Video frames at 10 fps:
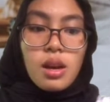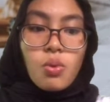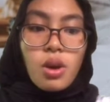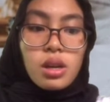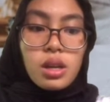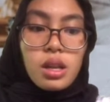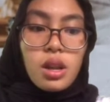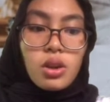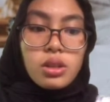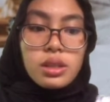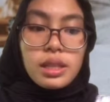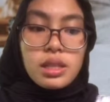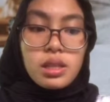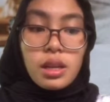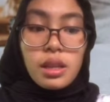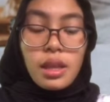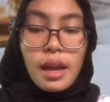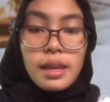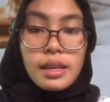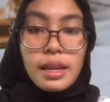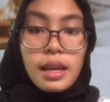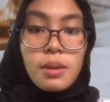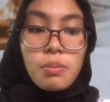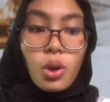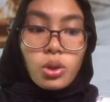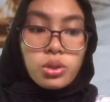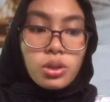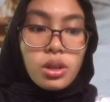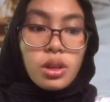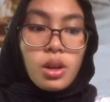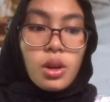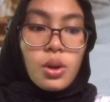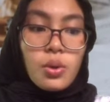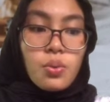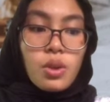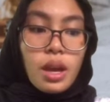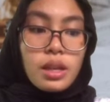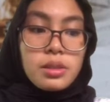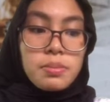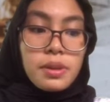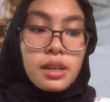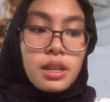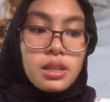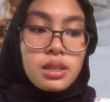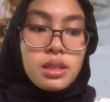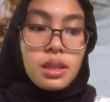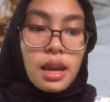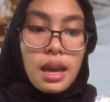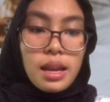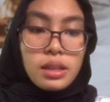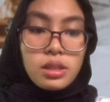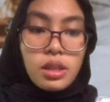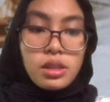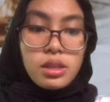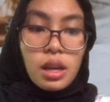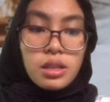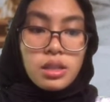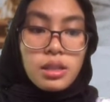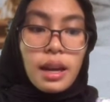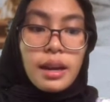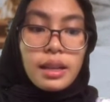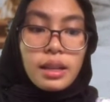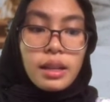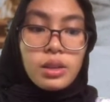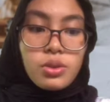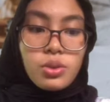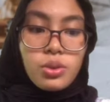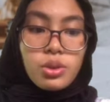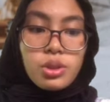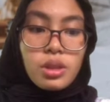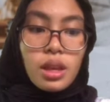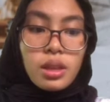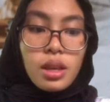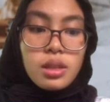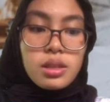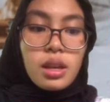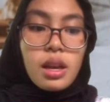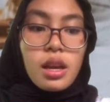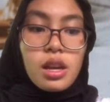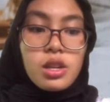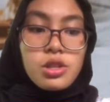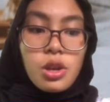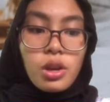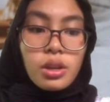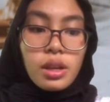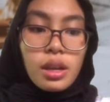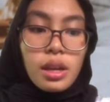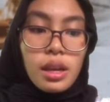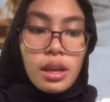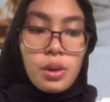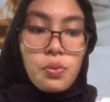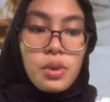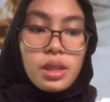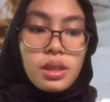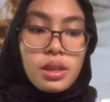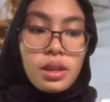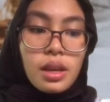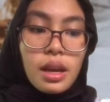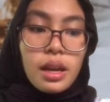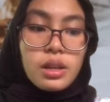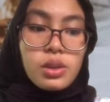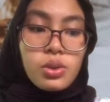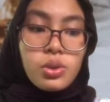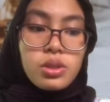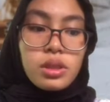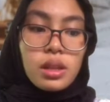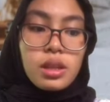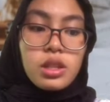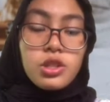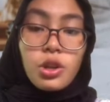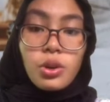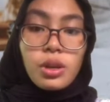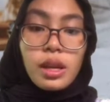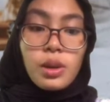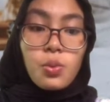walk along the street, and kick balls. We experience electric charge directly through static shock in winter and through static shock in